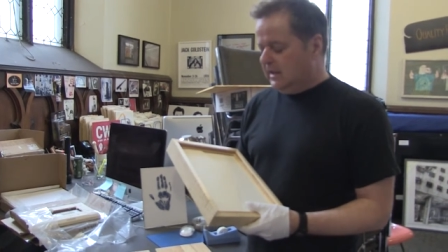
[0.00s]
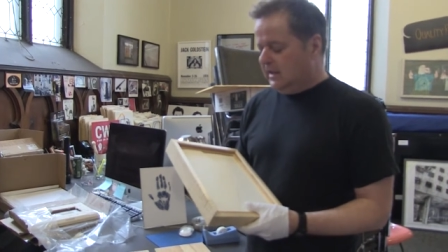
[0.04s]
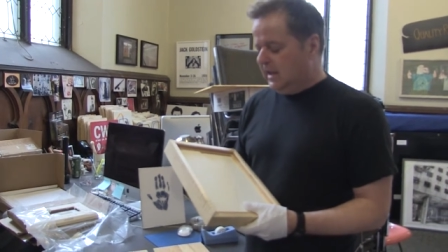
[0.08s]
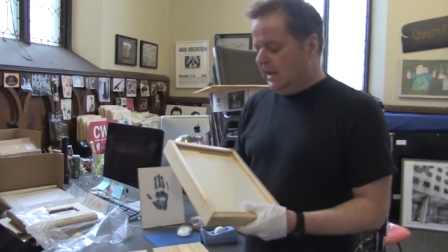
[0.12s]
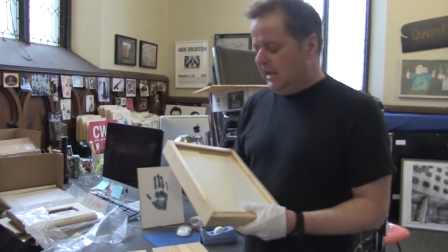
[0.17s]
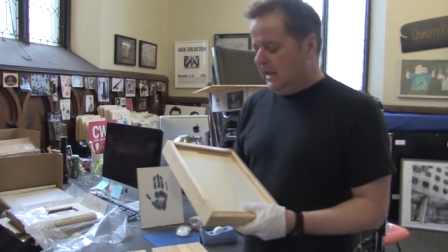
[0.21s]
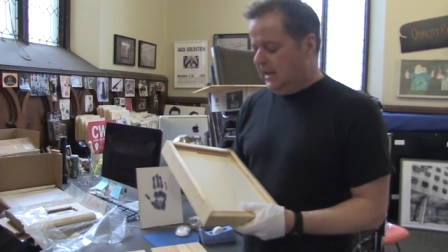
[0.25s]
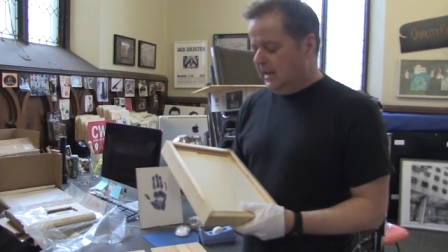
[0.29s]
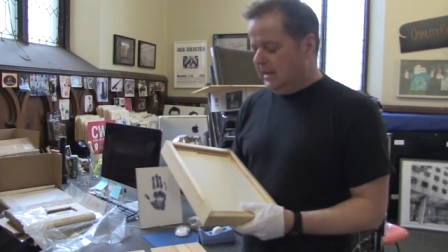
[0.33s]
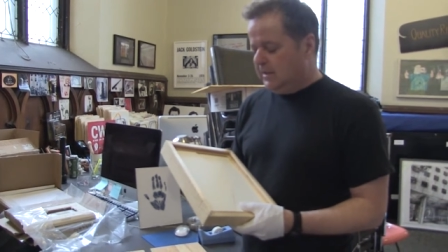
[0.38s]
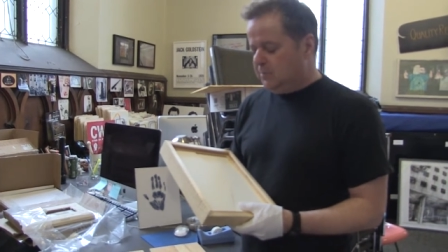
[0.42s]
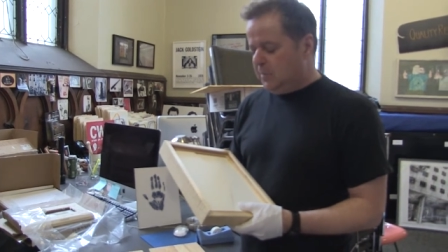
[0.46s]

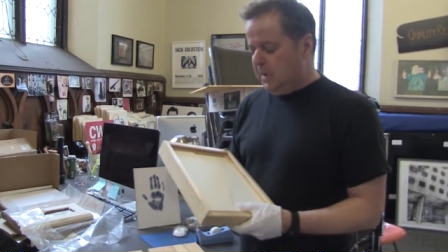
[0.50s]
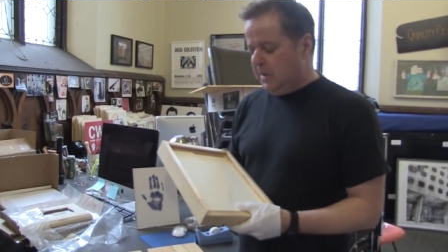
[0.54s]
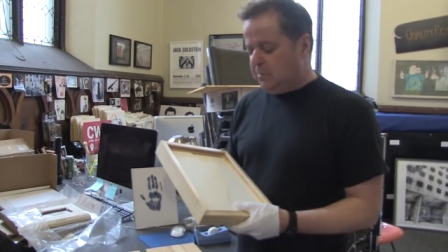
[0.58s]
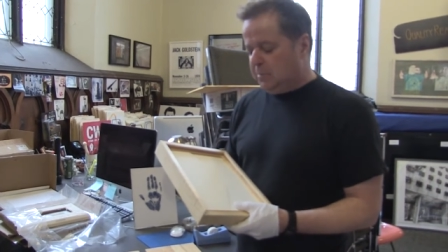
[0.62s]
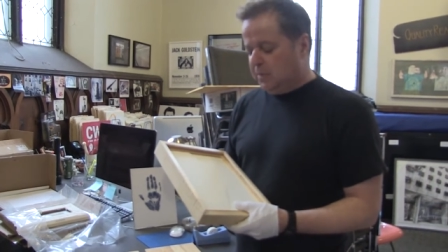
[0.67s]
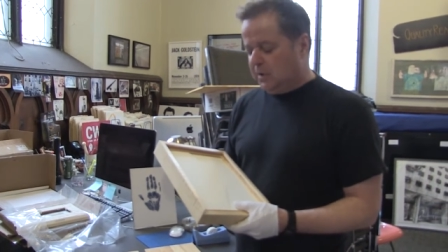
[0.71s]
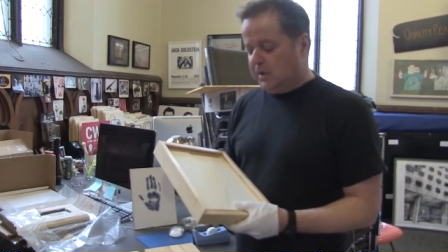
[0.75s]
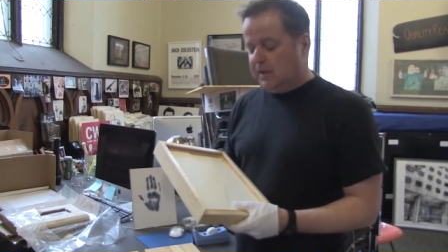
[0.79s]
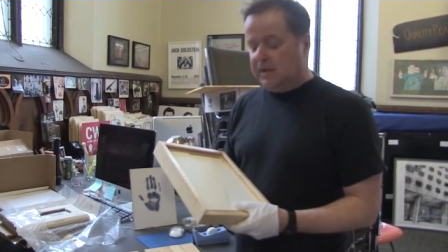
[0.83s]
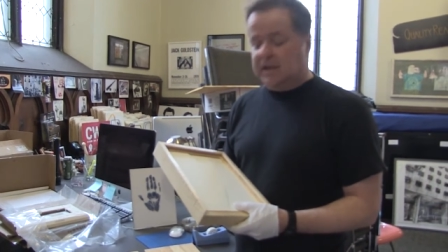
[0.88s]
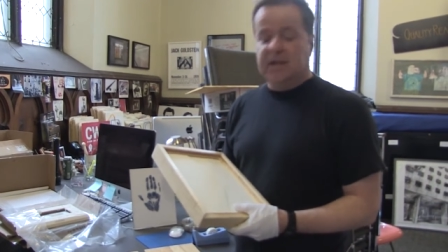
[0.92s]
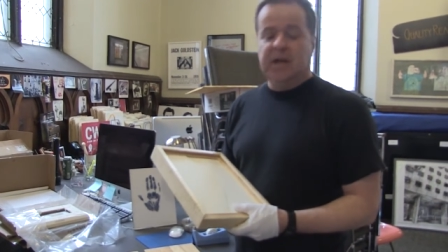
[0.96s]
and
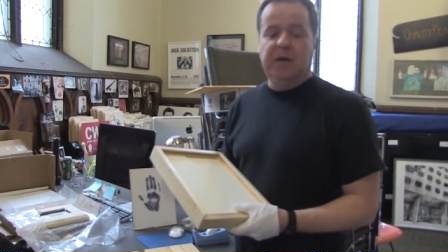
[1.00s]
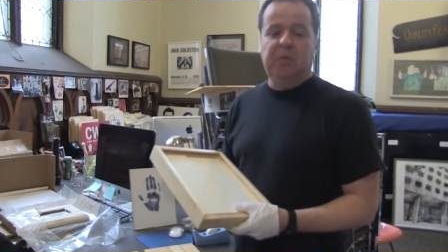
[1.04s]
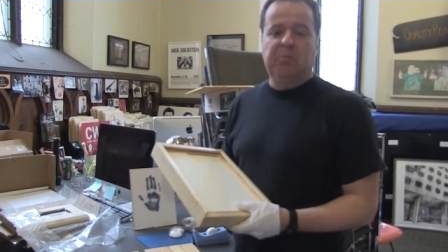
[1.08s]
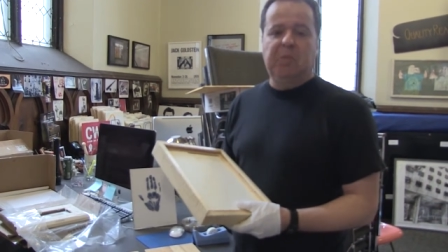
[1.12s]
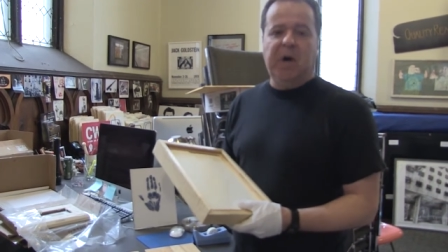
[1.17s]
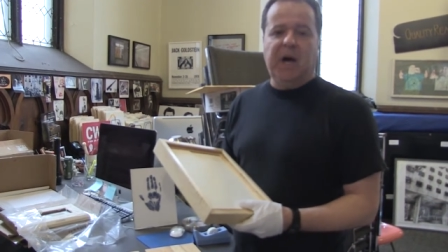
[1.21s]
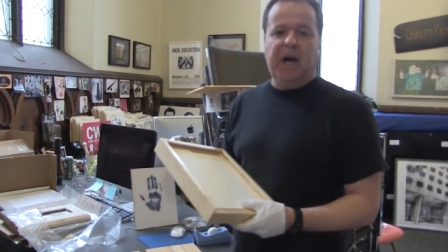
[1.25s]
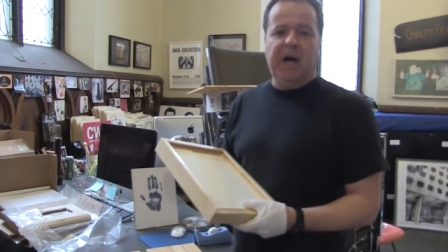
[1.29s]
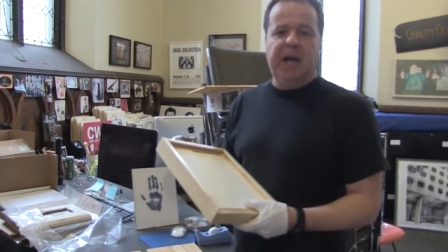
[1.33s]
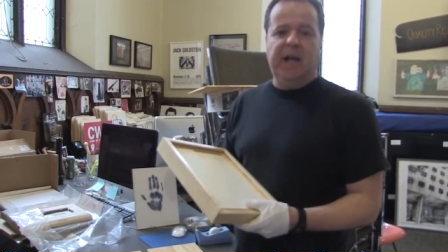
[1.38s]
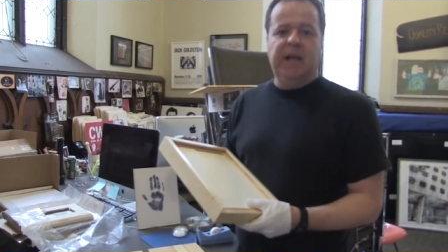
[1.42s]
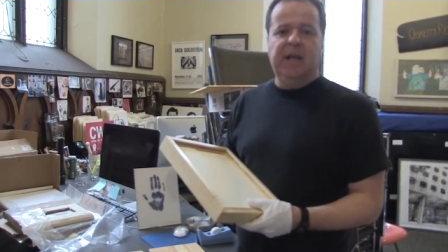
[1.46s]
people could come
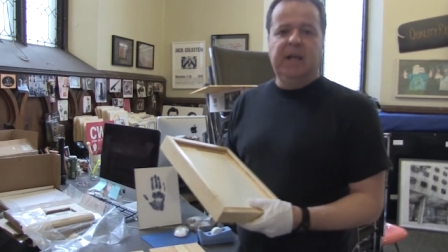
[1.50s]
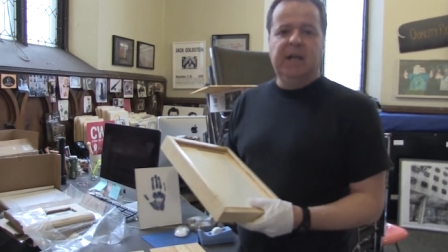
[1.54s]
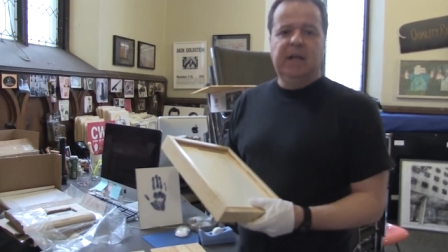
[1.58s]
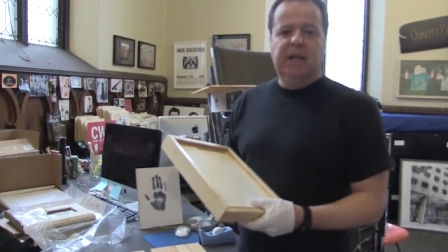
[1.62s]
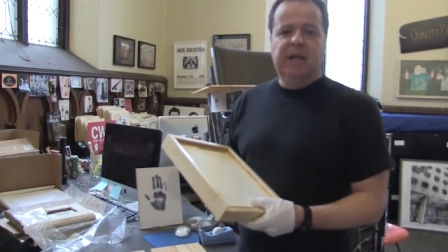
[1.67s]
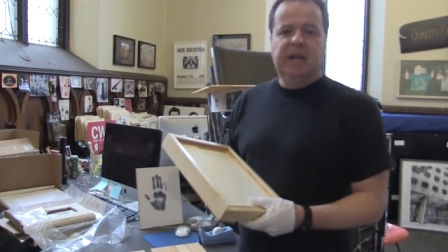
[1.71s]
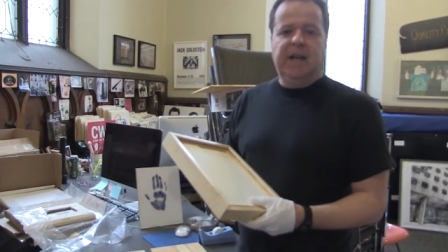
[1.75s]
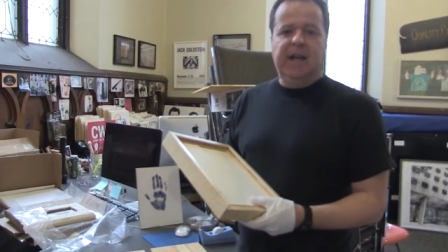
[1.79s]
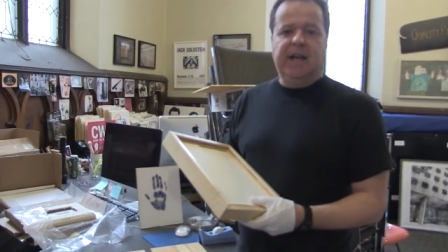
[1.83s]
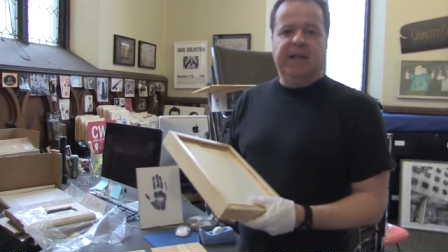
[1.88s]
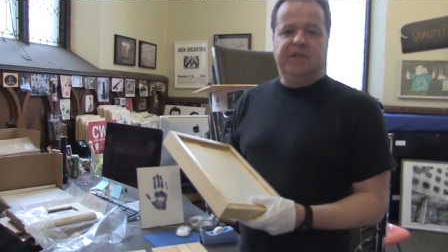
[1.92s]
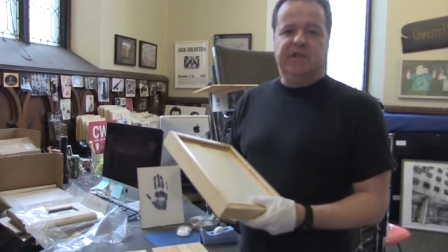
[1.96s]
by
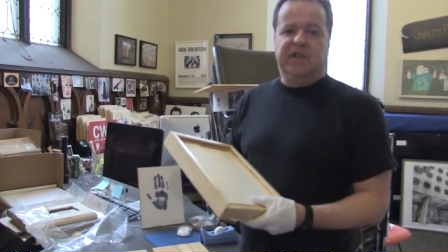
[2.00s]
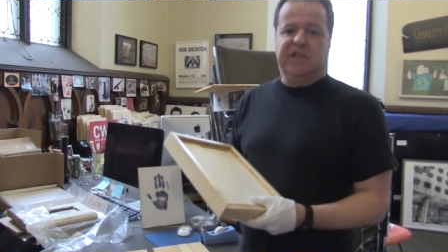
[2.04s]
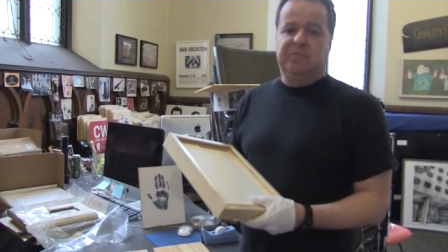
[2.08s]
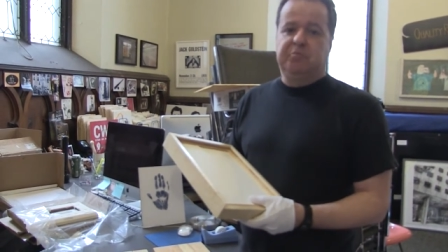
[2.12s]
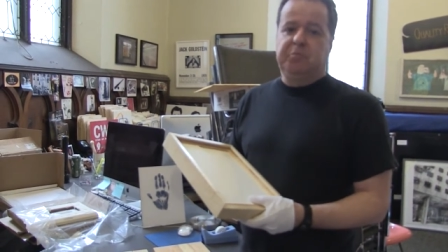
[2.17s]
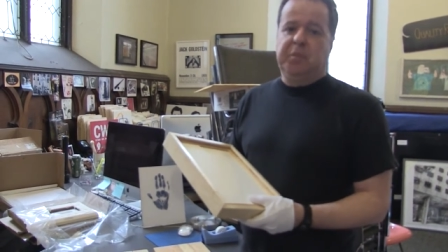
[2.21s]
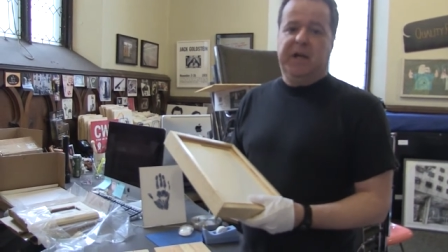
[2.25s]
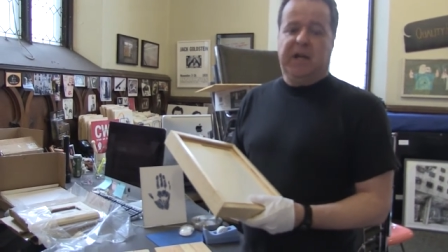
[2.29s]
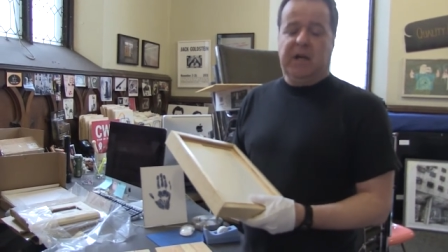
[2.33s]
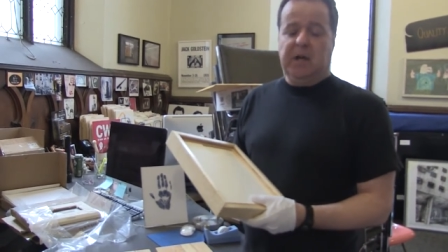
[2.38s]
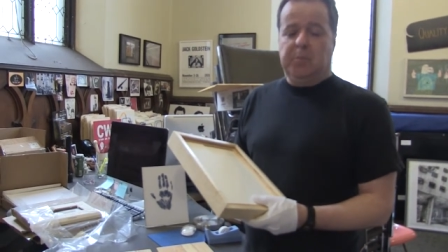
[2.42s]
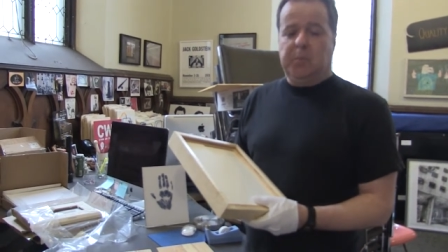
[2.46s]
and just
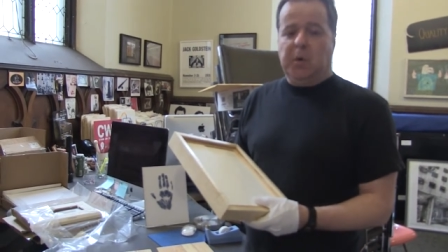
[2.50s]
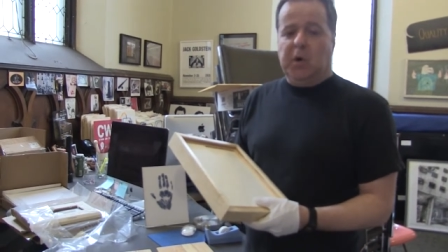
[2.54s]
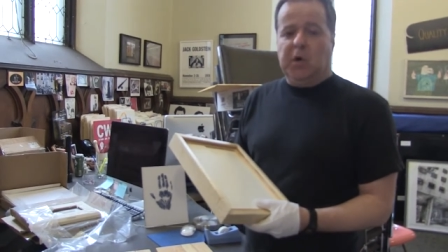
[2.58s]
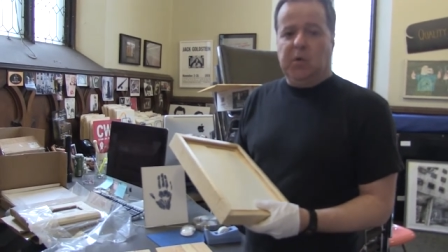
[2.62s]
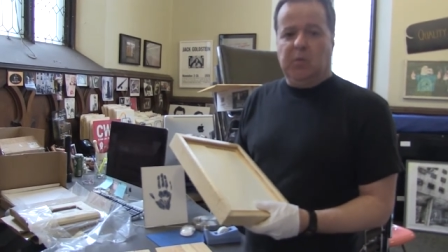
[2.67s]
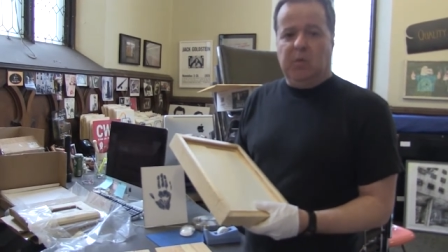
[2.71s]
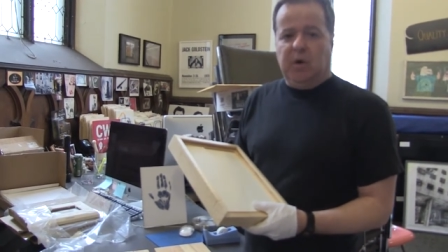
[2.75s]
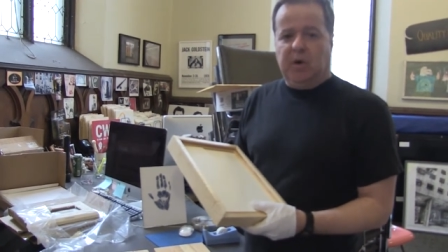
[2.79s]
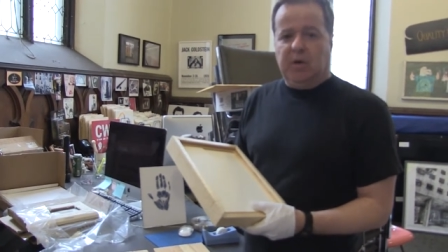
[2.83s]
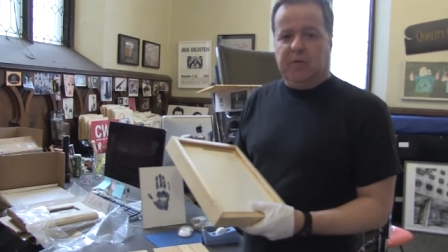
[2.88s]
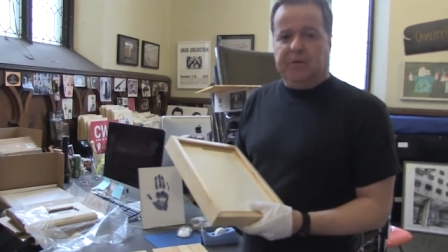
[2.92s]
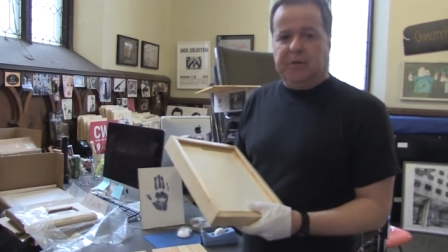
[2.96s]
pick up
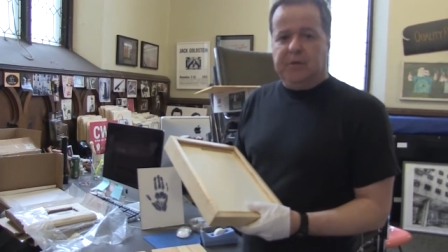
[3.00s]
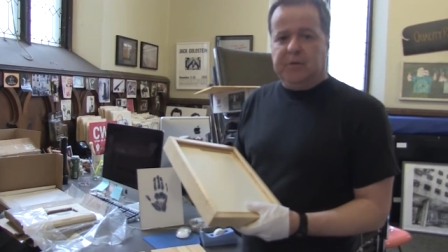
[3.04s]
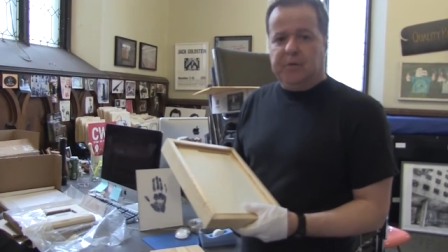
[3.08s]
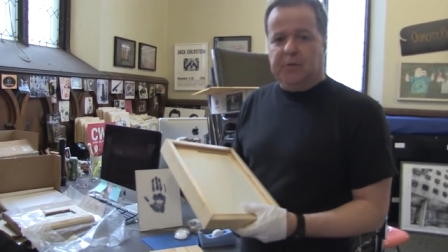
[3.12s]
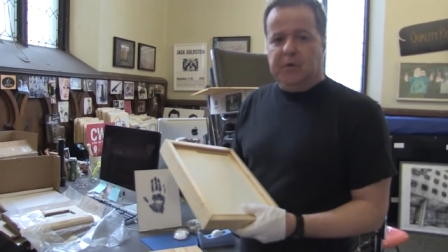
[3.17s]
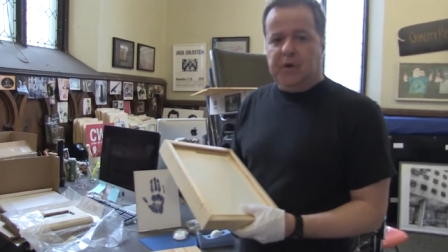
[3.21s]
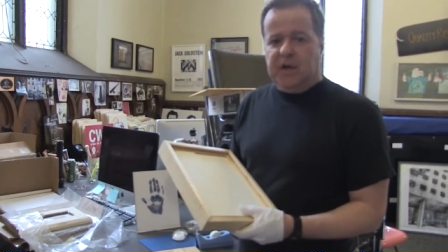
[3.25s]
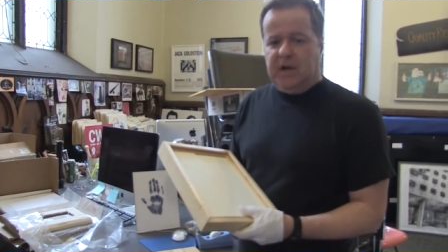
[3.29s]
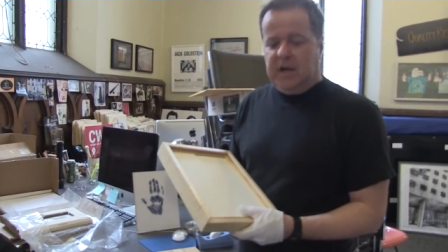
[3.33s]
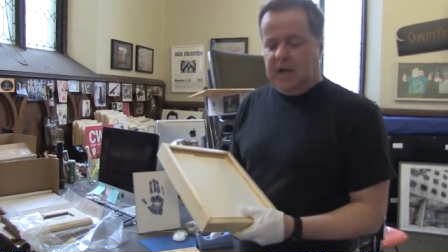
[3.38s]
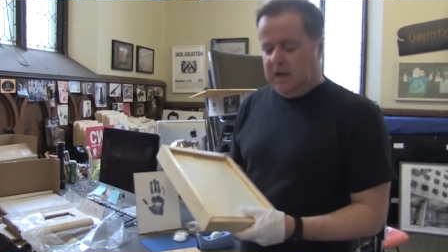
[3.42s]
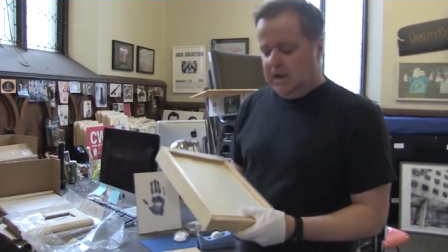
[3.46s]
artwork for
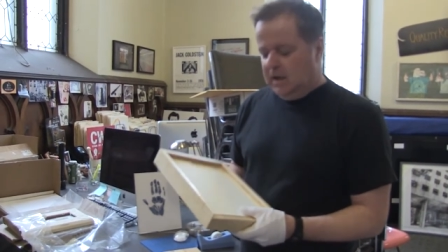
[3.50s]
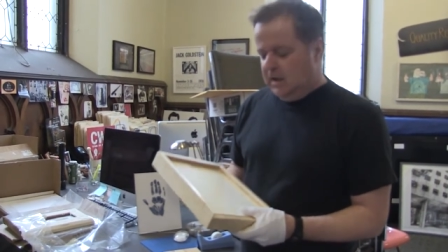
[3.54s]
free.